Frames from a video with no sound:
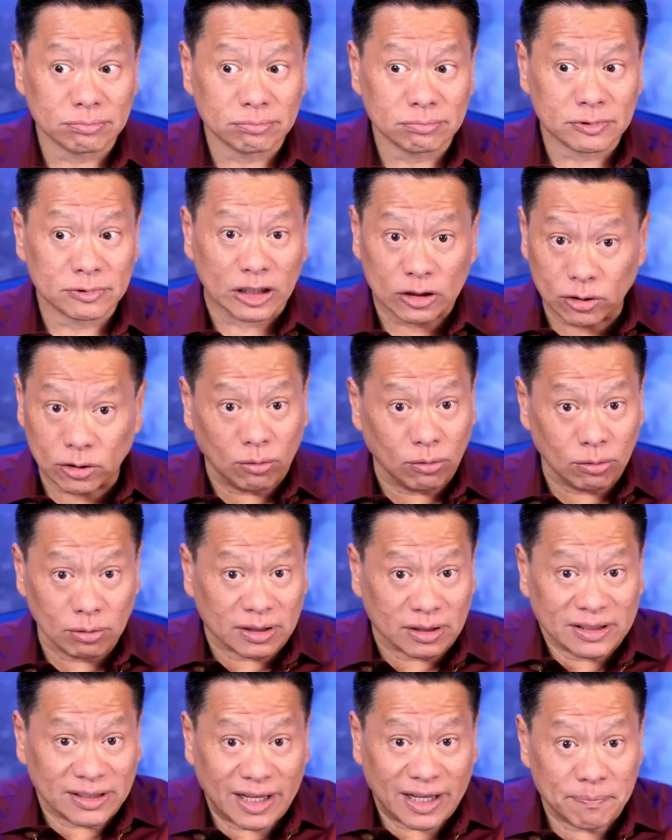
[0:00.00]
the soul
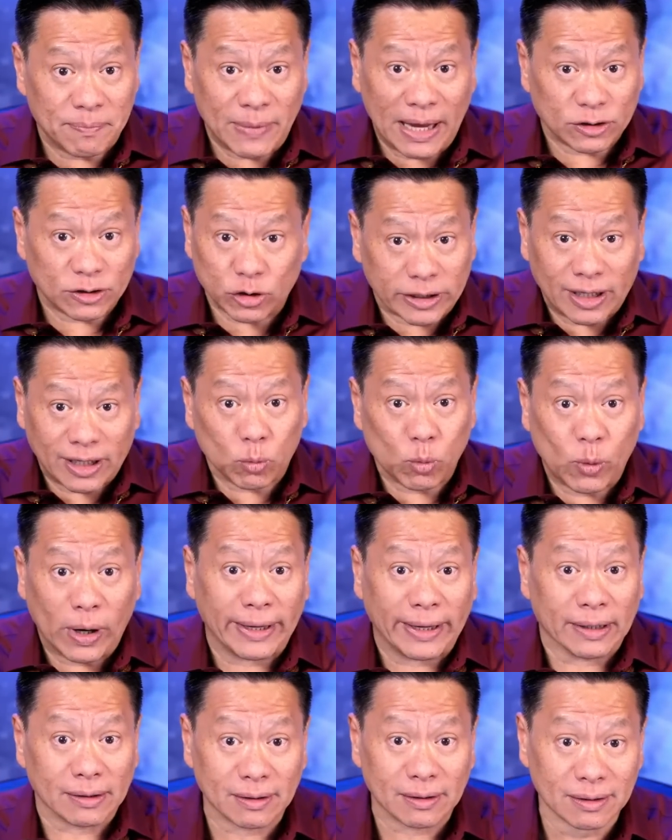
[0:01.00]
doesn't have mass. You cannot
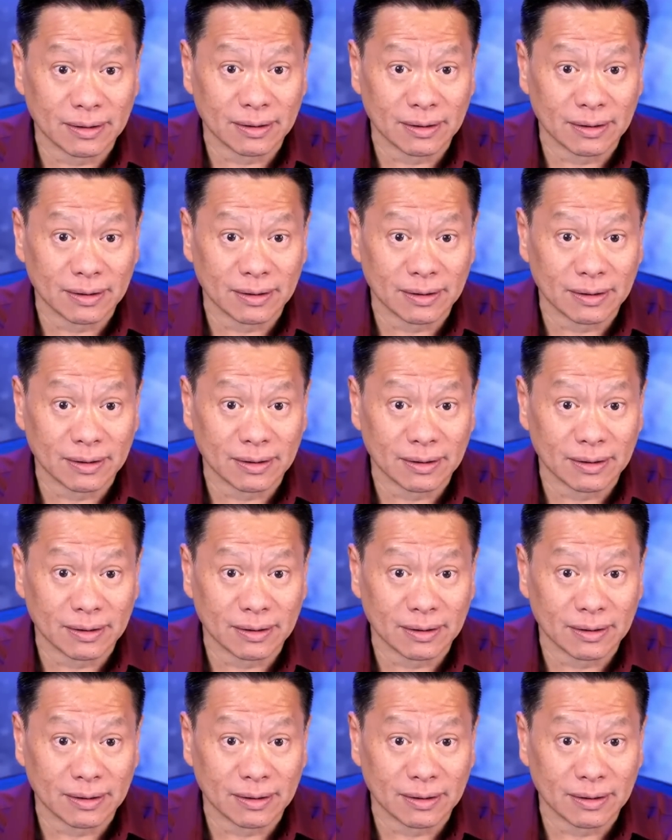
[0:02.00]
weigh it.